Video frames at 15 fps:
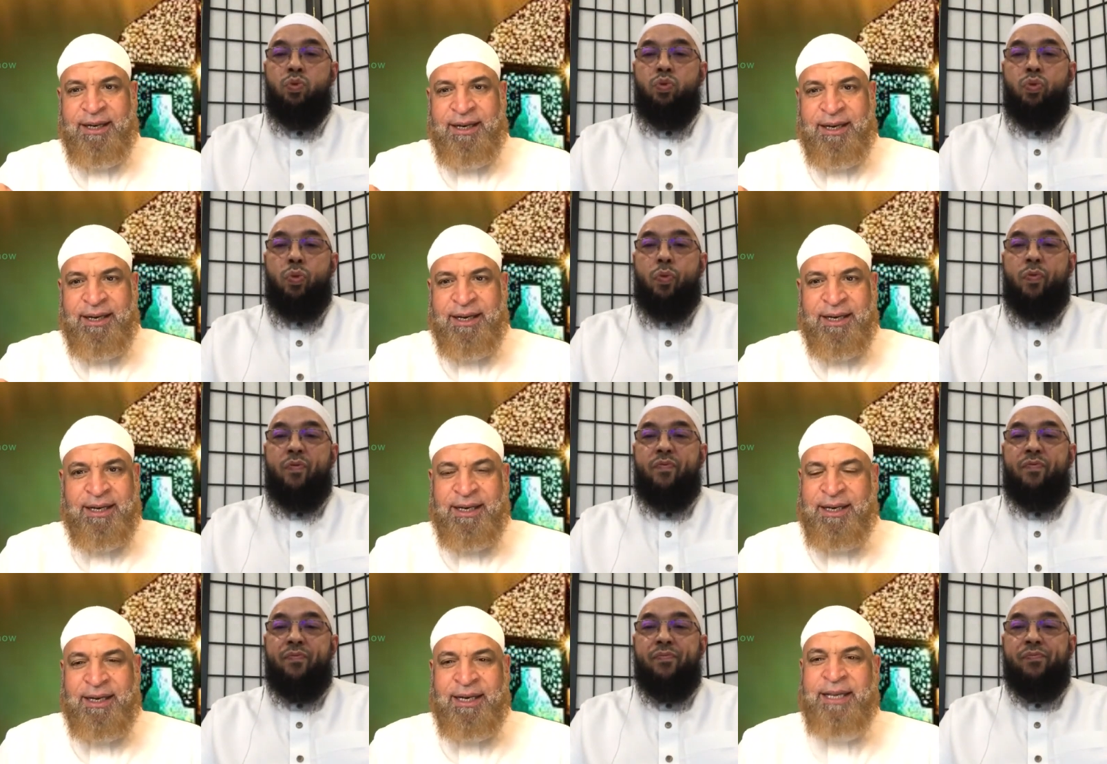Speaker 1: Uh,
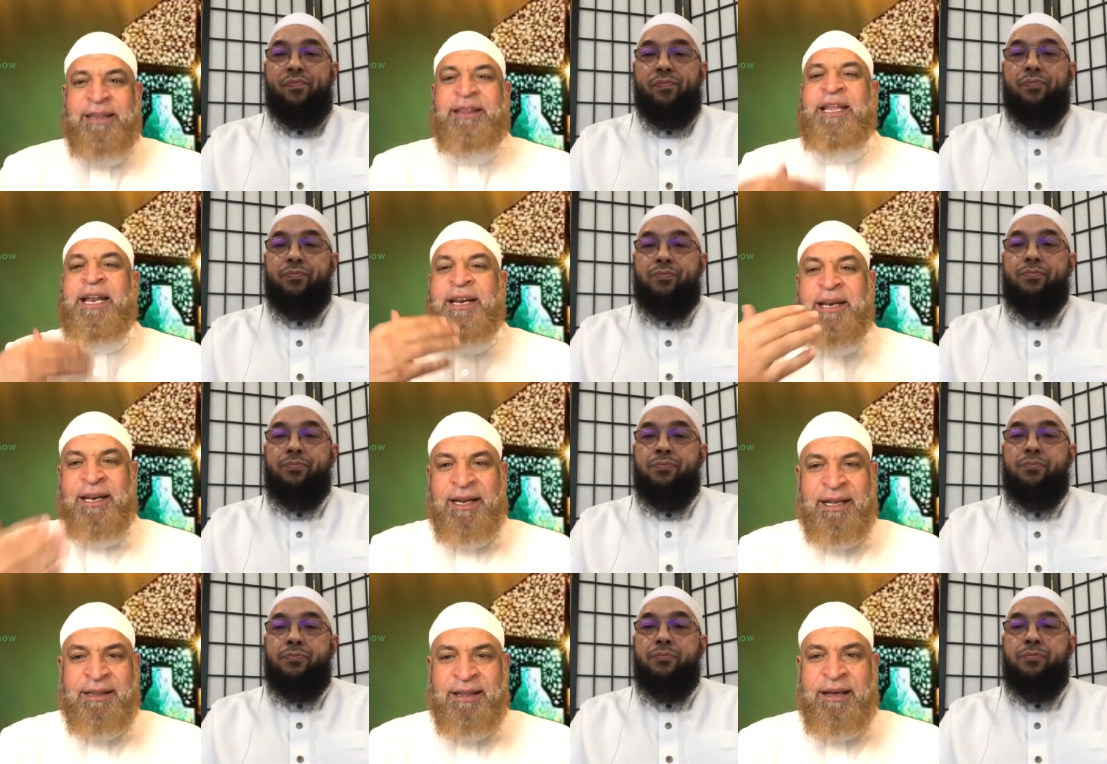in the
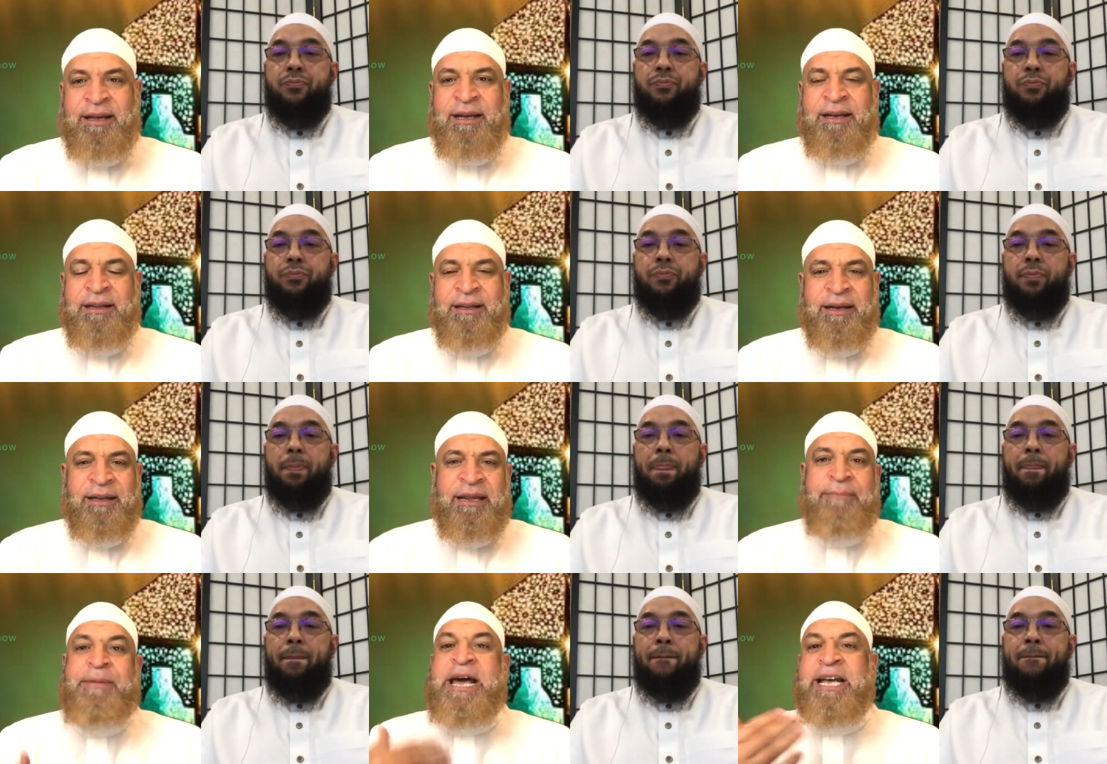in the in,
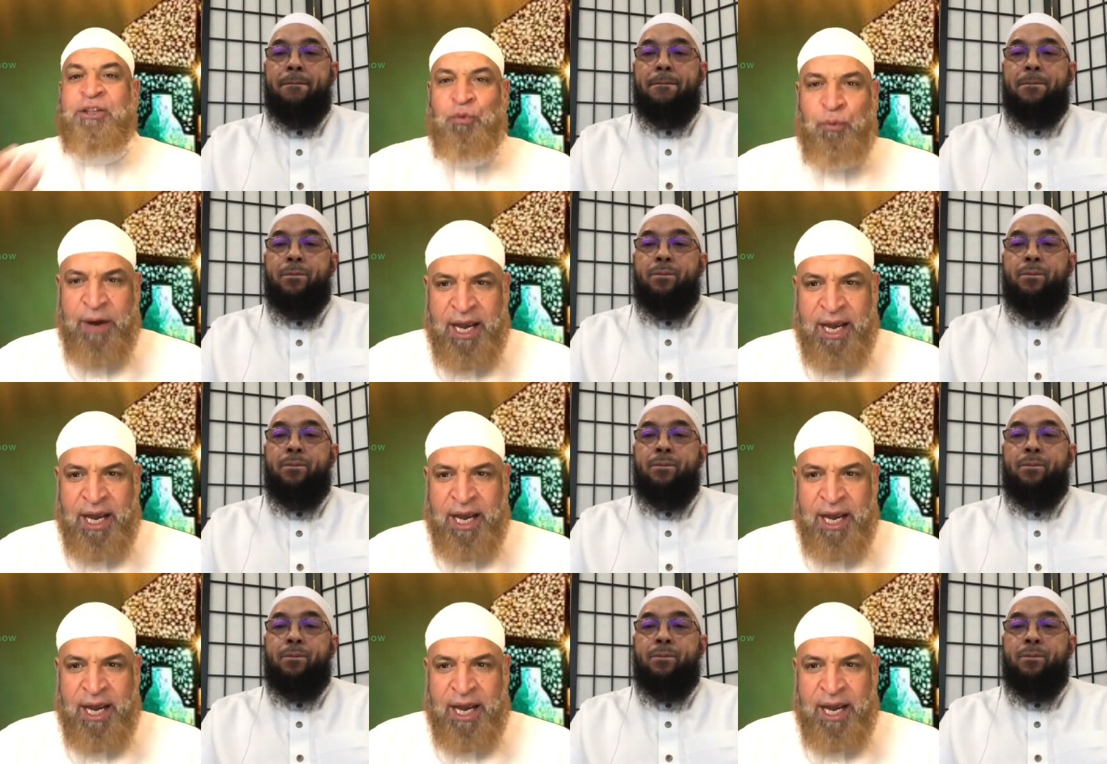in a bad